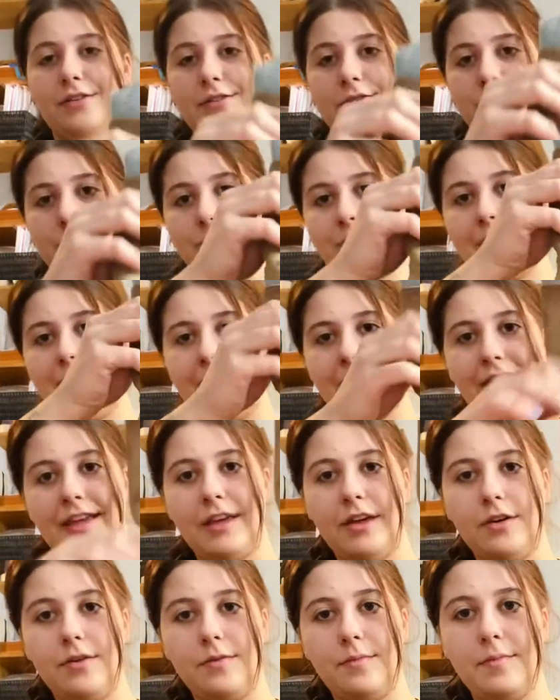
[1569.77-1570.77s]
is really
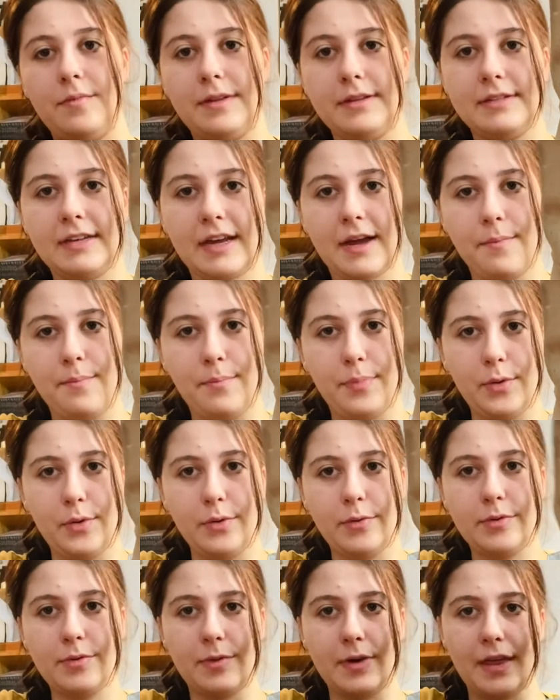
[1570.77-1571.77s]
cute. It's like a
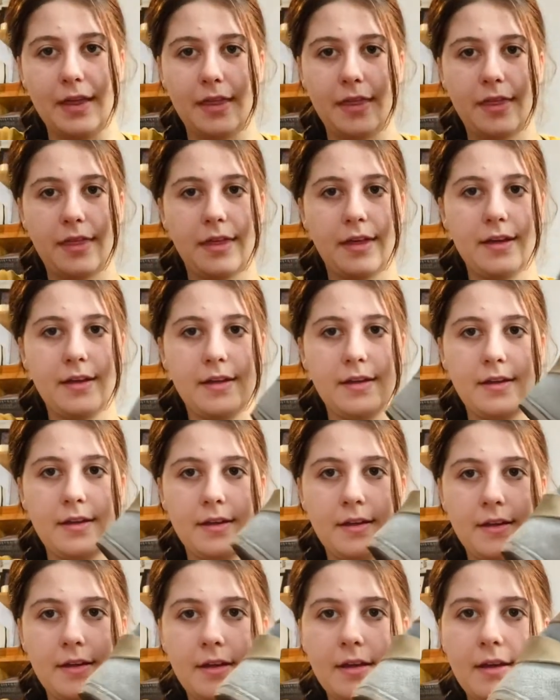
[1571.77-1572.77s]
boot with
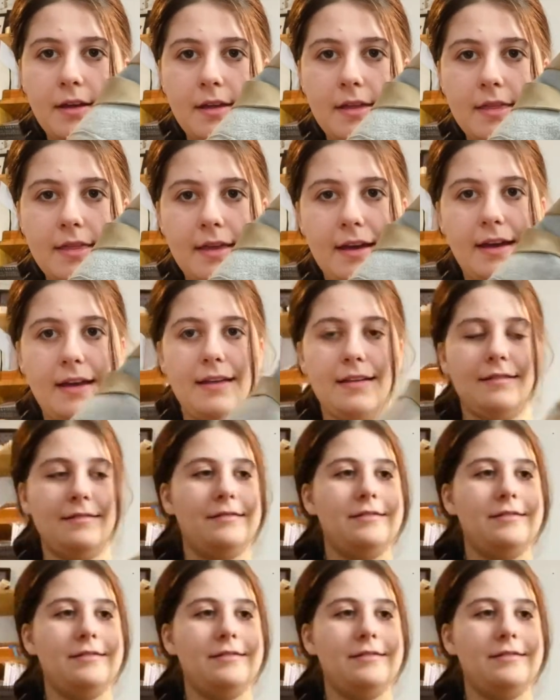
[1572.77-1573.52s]
that,